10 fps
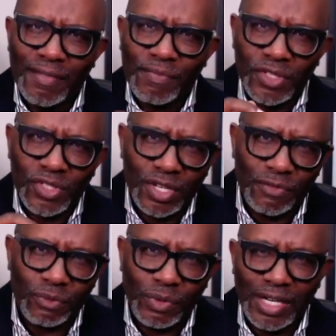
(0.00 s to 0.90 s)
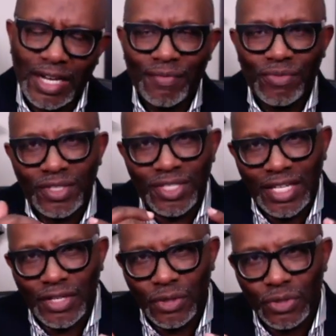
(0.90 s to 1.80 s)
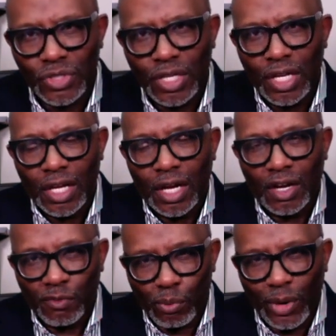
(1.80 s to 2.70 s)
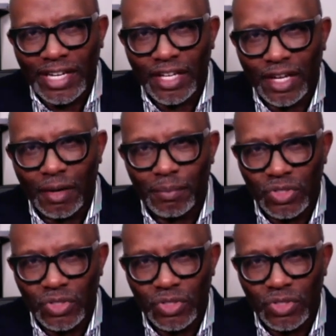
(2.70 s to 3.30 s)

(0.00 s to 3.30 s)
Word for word: and the suffering and the tears of breaking up.